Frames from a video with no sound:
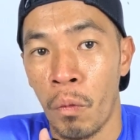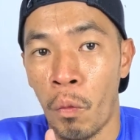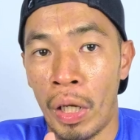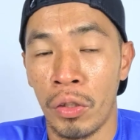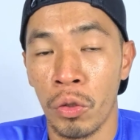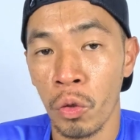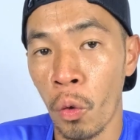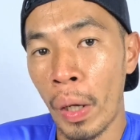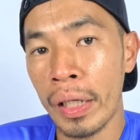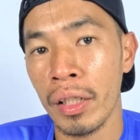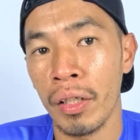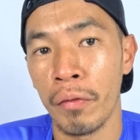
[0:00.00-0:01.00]
When you're
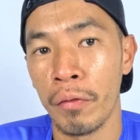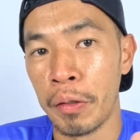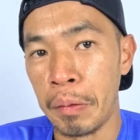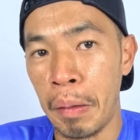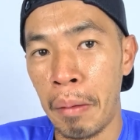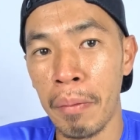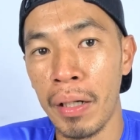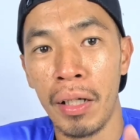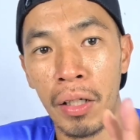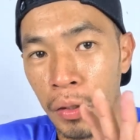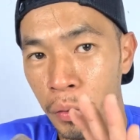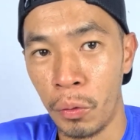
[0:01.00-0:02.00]
going, remember,